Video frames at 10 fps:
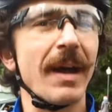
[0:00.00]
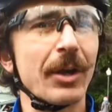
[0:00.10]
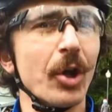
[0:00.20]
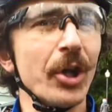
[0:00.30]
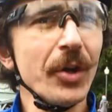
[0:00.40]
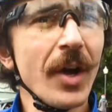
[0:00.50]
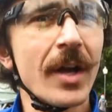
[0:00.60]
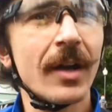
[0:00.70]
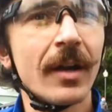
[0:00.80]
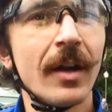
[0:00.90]
Michael
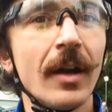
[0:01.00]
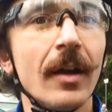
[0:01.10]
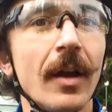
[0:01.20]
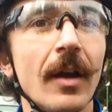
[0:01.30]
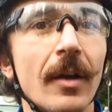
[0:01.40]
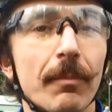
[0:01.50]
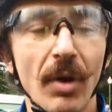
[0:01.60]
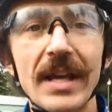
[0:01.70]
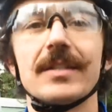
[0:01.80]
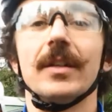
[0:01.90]
who? Michael Brazel.
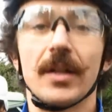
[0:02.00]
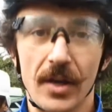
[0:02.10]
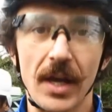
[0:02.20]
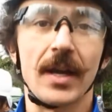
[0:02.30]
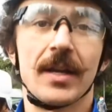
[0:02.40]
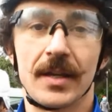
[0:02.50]
Brazel, okay.